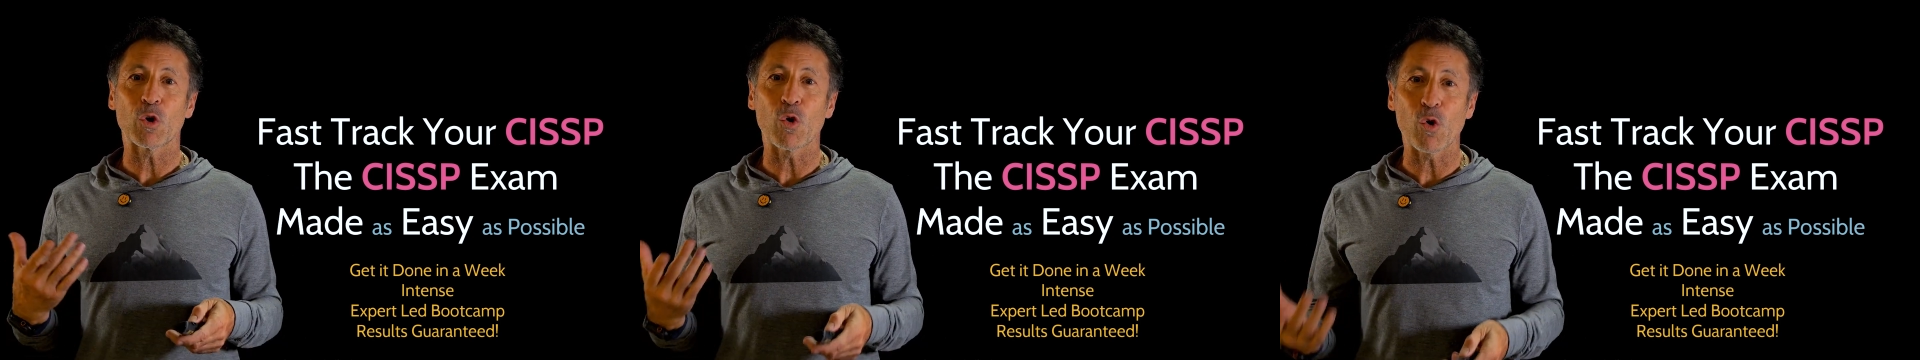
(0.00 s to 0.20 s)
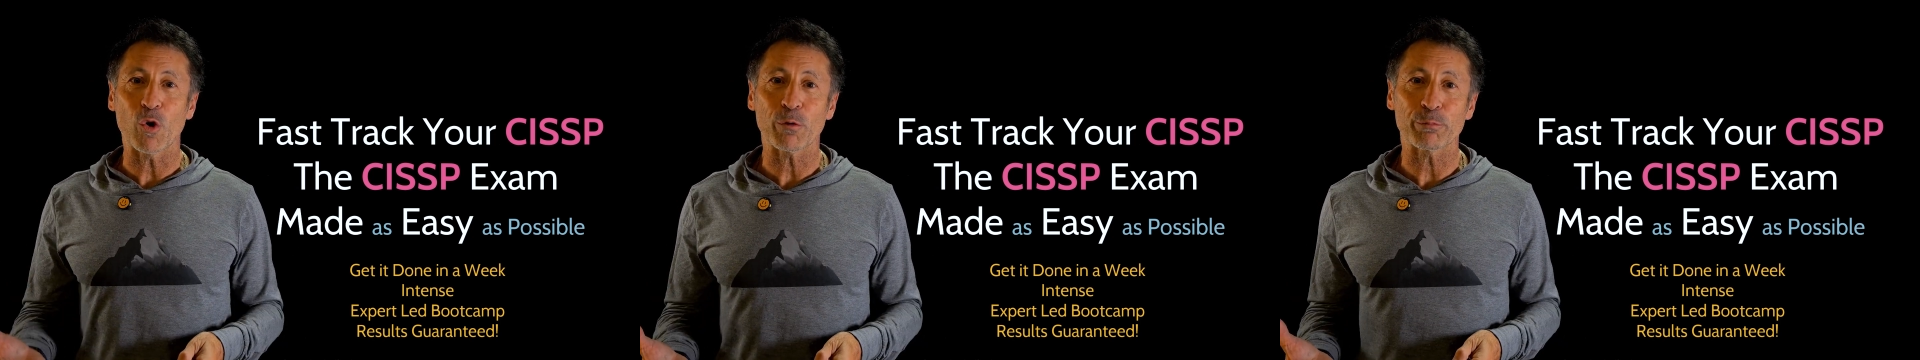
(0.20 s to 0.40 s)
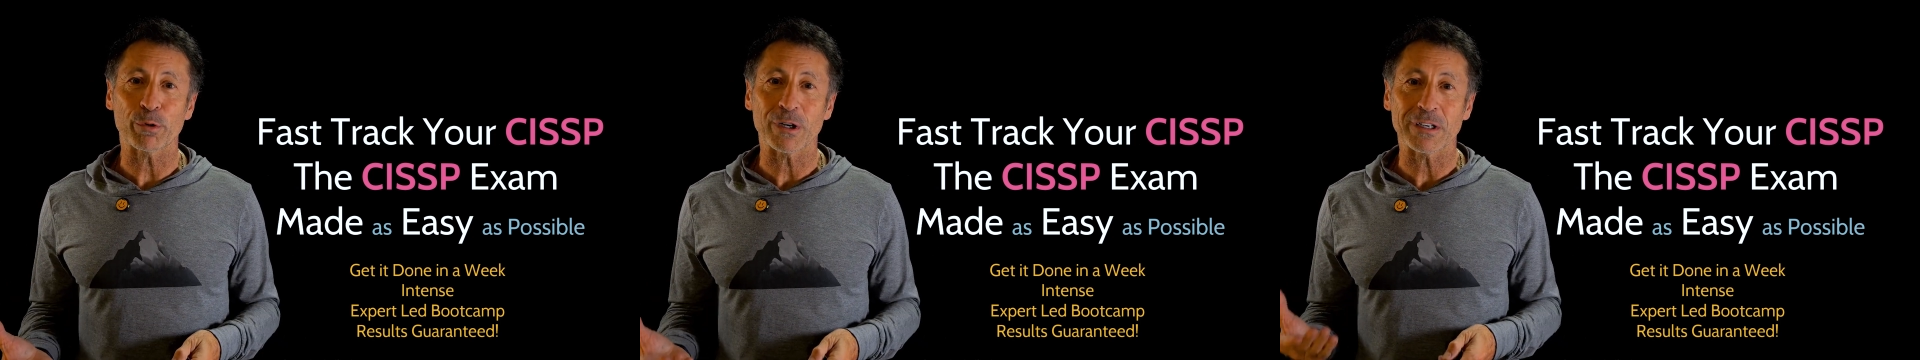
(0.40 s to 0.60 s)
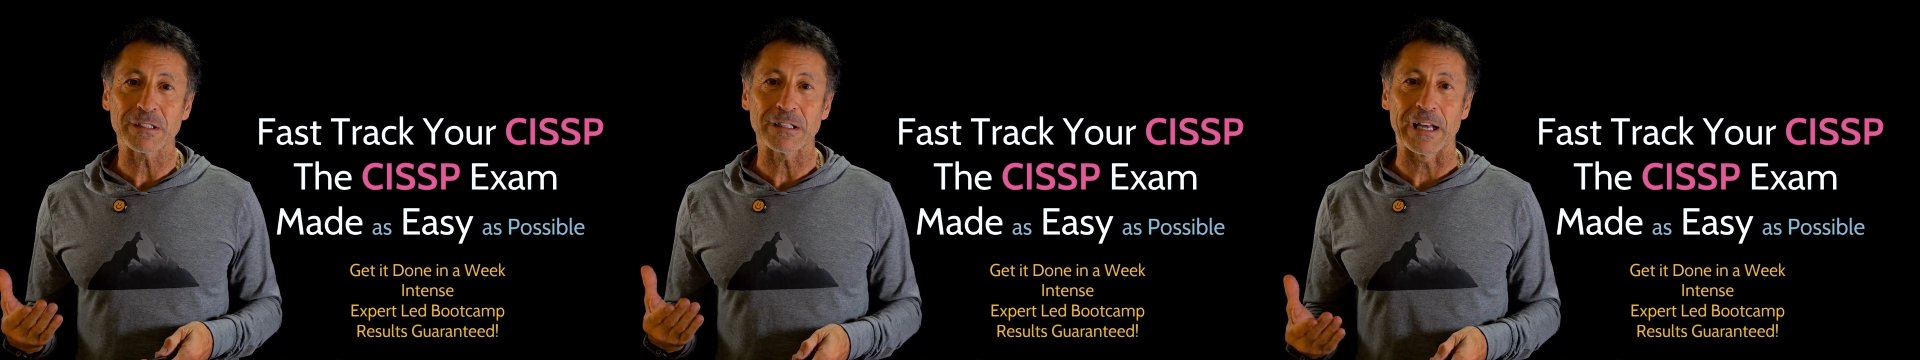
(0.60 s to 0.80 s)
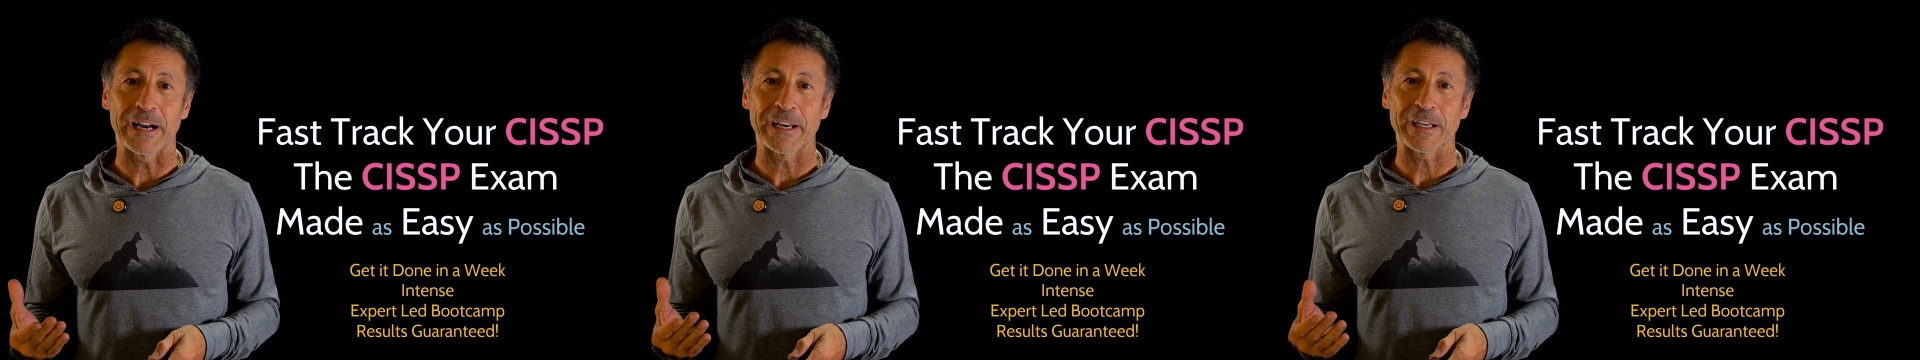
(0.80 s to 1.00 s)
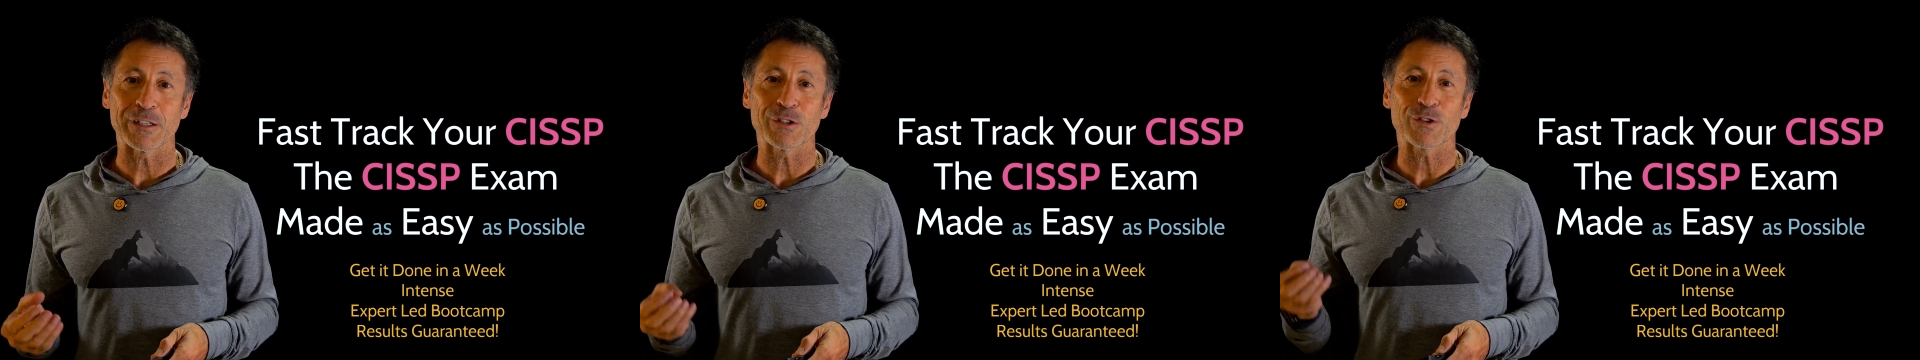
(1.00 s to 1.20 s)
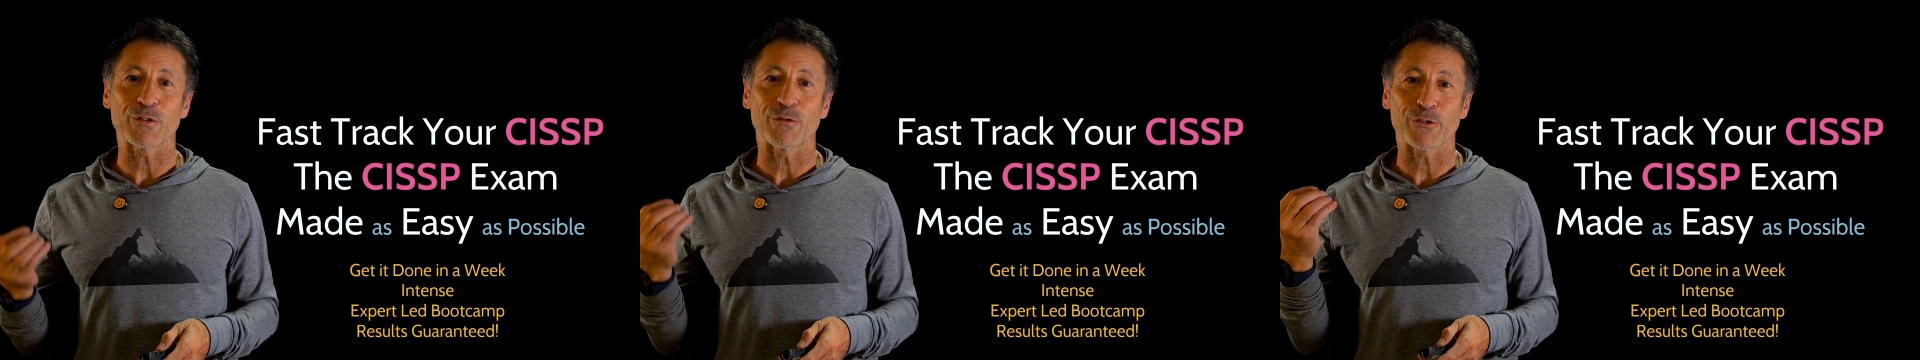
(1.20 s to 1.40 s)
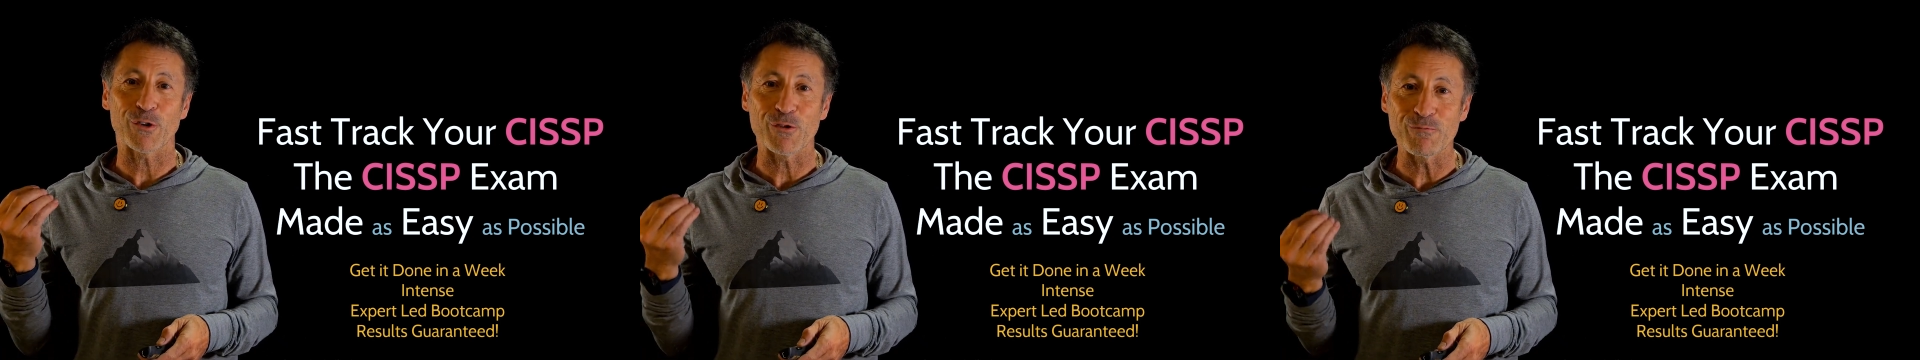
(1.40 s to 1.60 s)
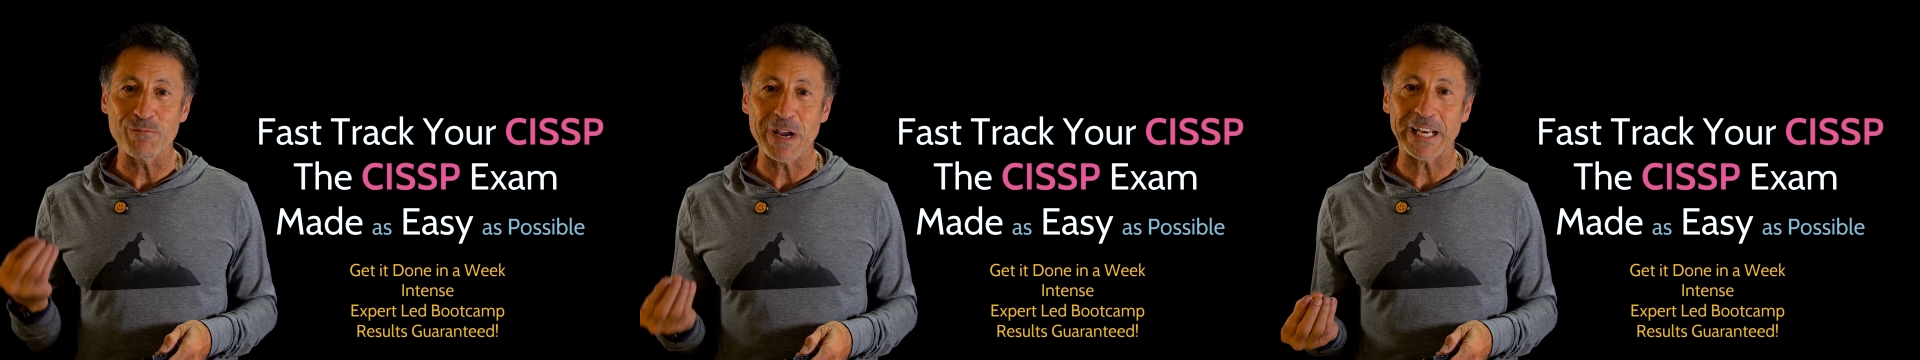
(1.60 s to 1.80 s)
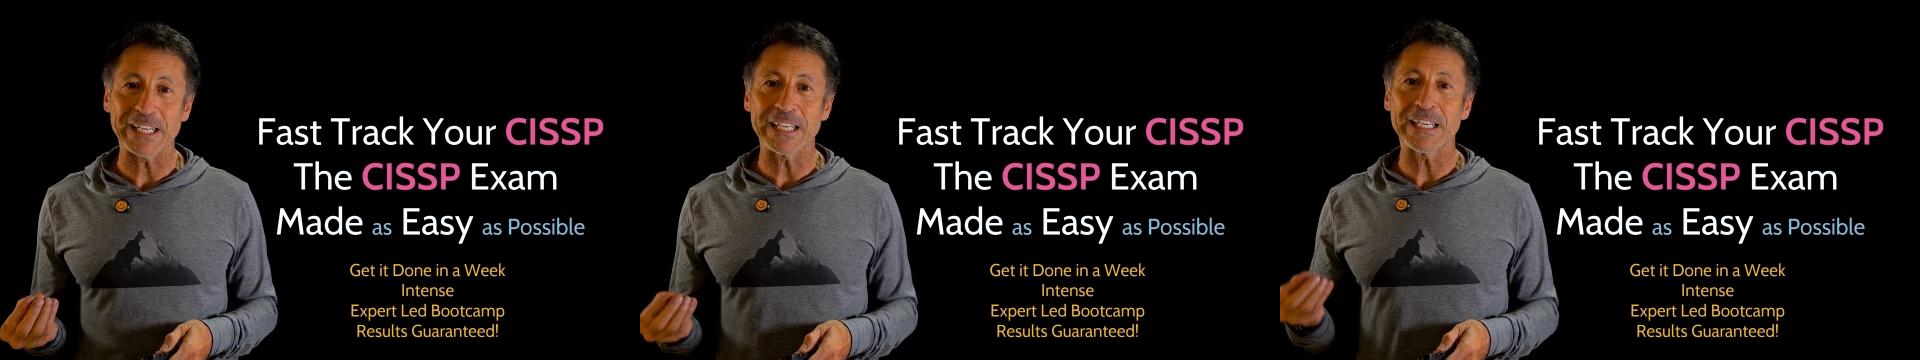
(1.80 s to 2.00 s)
corporate clients for
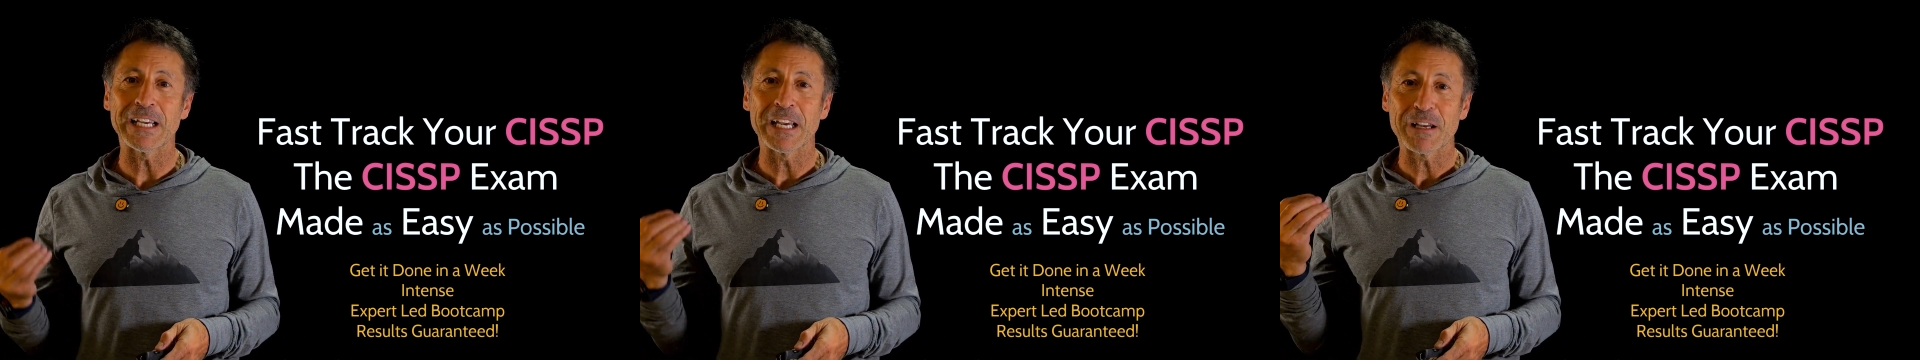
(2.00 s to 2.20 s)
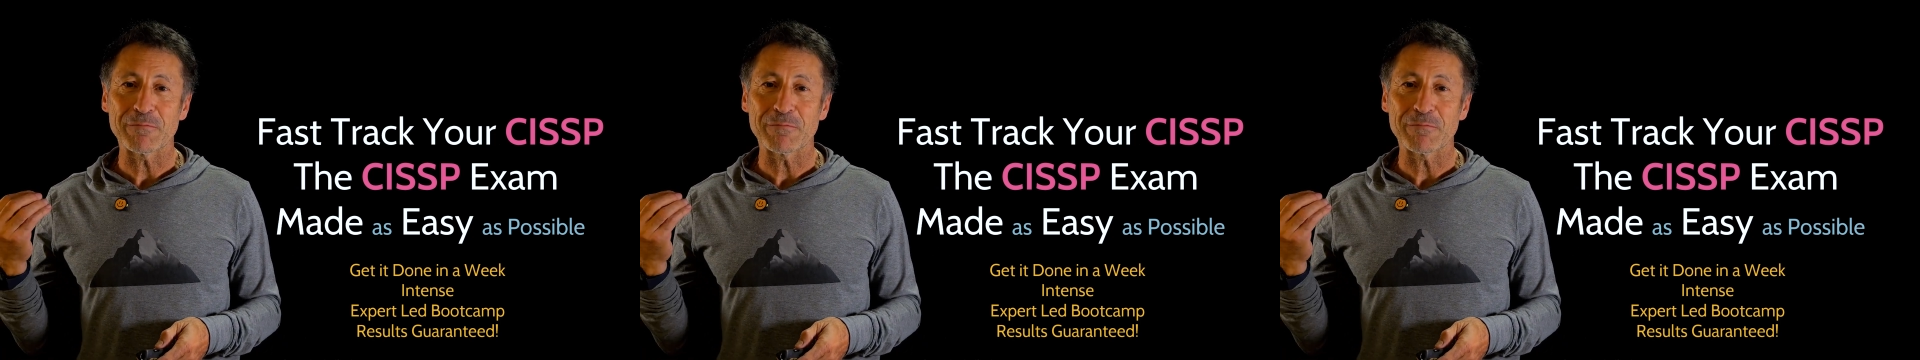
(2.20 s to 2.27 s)
many,